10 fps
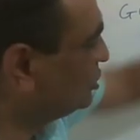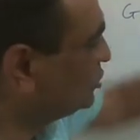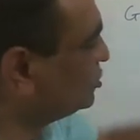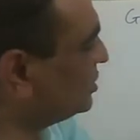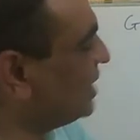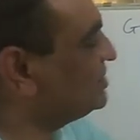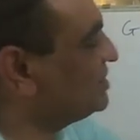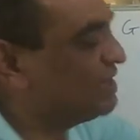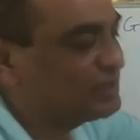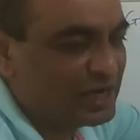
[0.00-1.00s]
to the right
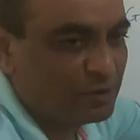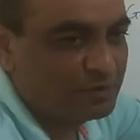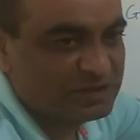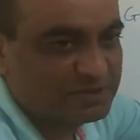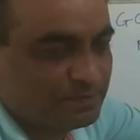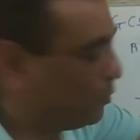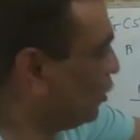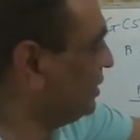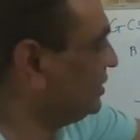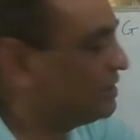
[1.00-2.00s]
hand side of this
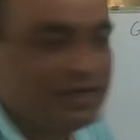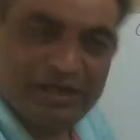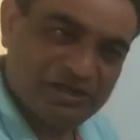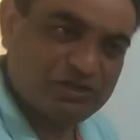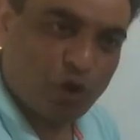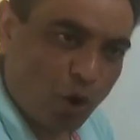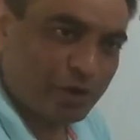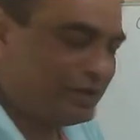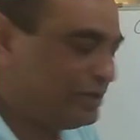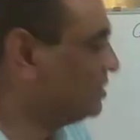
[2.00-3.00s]
point is
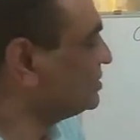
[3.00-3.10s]
odd,